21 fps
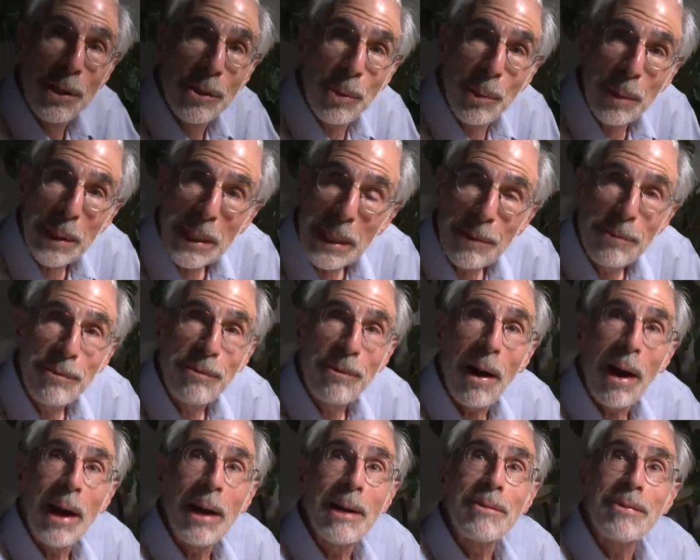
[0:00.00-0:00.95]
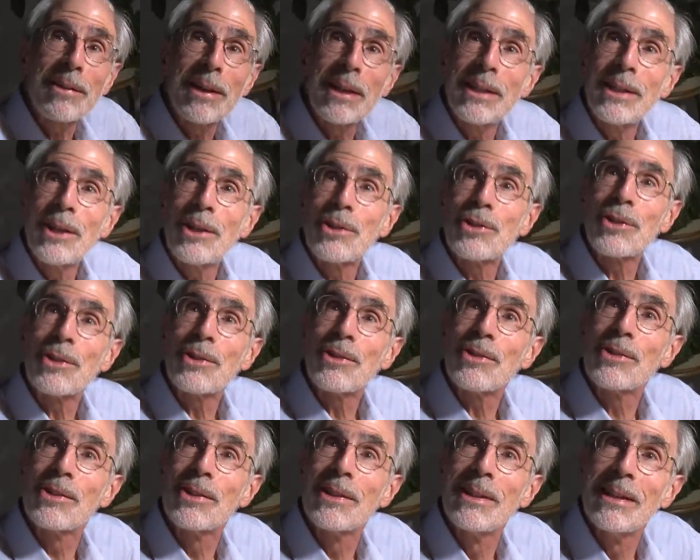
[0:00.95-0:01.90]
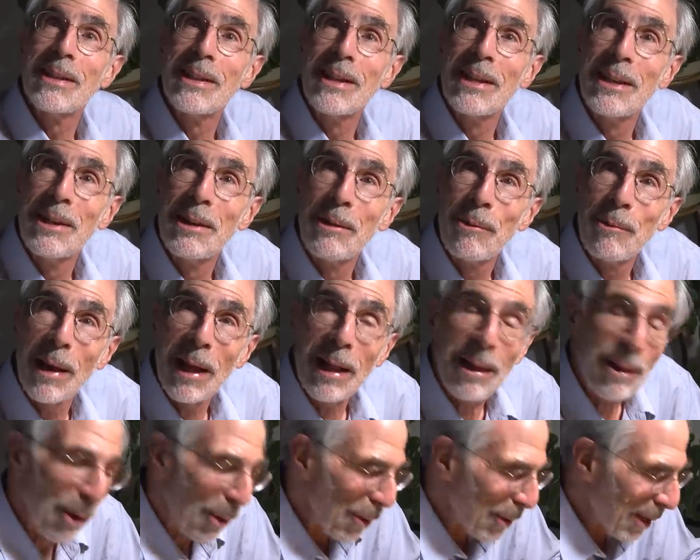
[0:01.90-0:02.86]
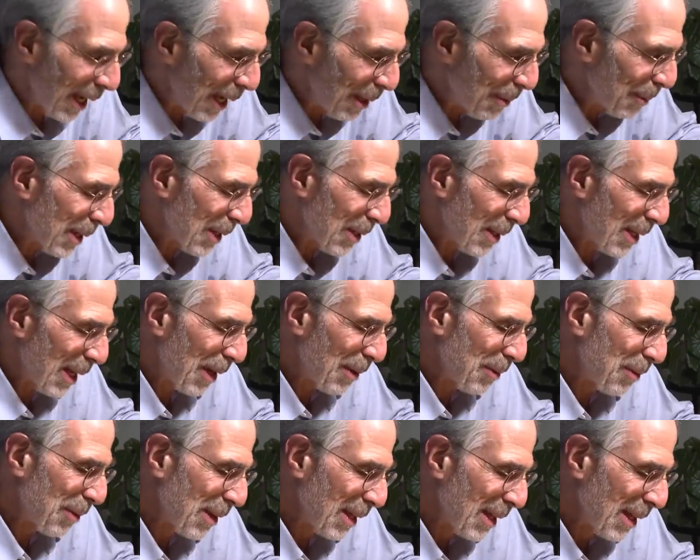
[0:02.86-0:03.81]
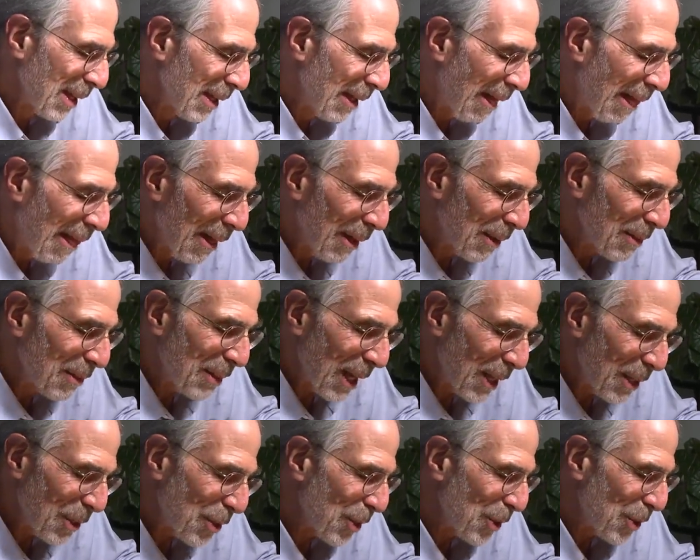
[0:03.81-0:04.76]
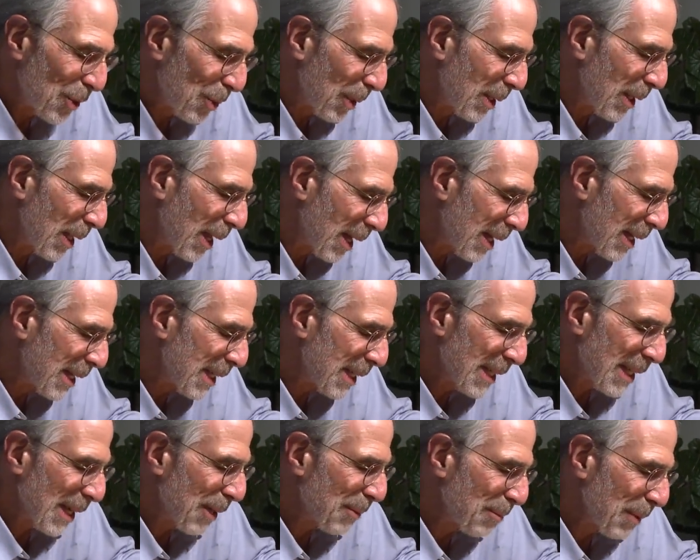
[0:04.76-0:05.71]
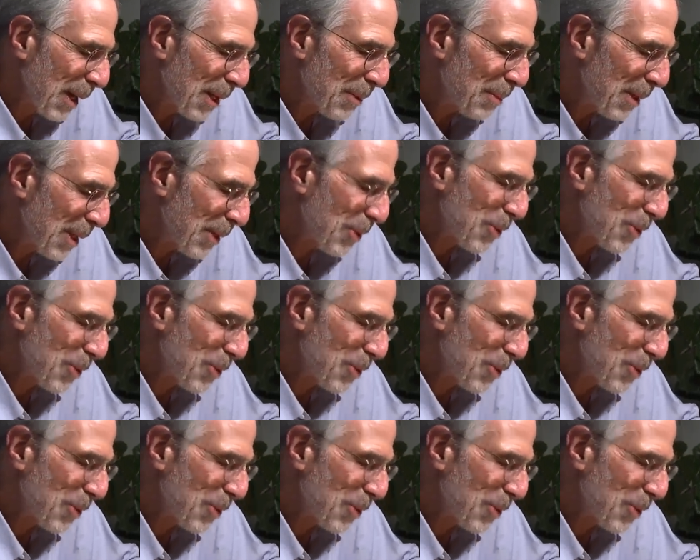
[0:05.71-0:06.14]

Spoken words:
So we need five conditions. Well, okay, we could have tangent to a line. That might be